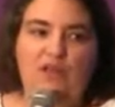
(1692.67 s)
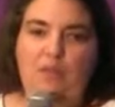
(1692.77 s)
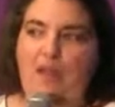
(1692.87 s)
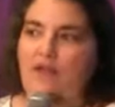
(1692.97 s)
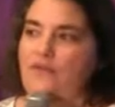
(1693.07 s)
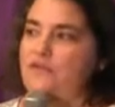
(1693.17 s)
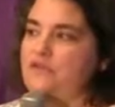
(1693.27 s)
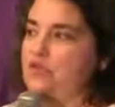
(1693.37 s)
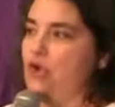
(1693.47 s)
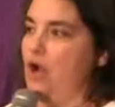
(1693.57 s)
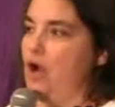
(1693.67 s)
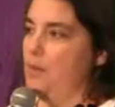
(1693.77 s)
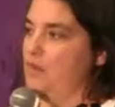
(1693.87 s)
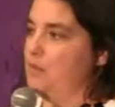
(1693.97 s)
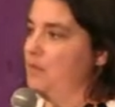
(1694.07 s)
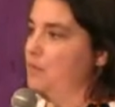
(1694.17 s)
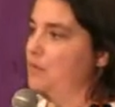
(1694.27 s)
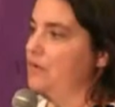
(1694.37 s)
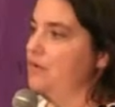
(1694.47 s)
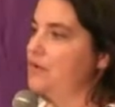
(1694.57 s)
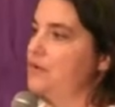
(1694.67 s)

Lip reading: emails and strong-arming people